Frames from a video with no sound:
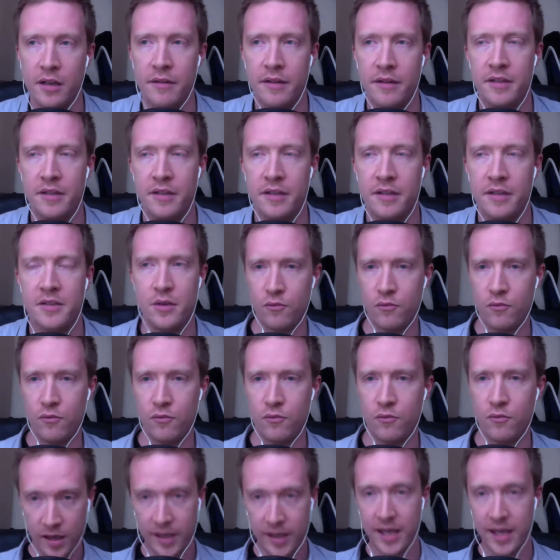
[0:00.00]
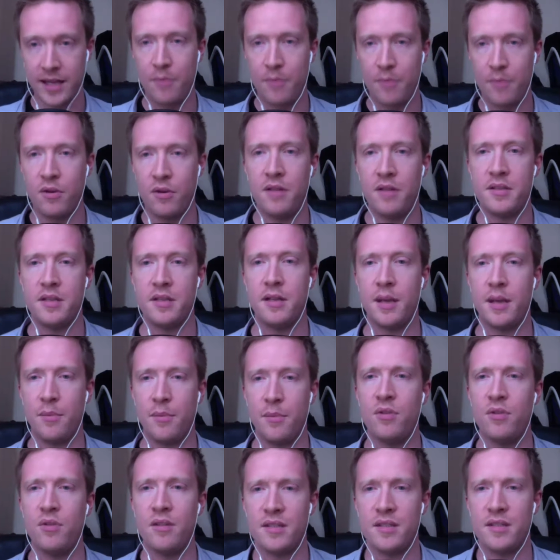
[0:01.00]
I think, so you can really get that
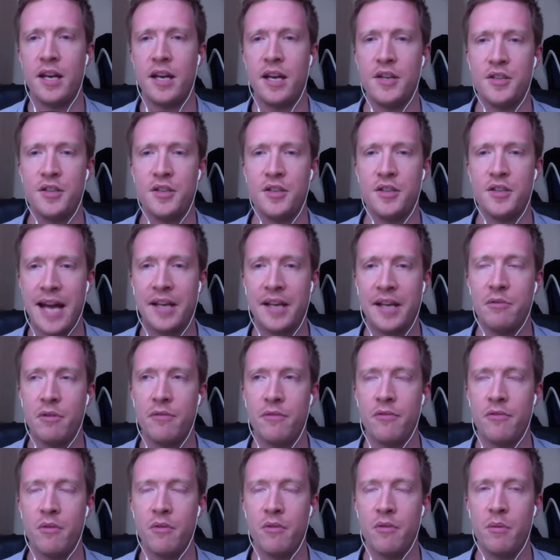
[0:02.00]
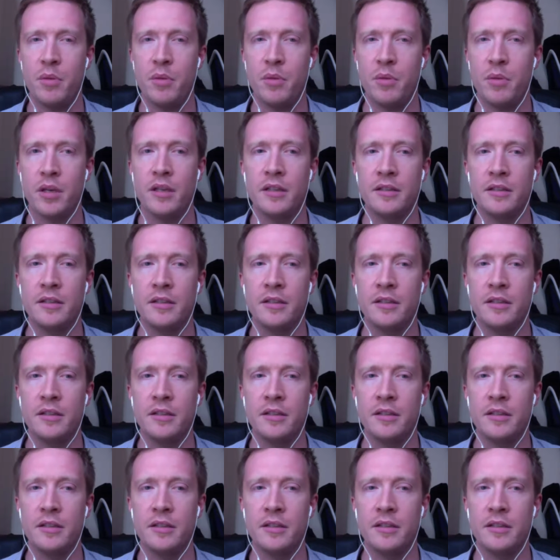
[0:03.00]
pronunciation accurate from the beginning.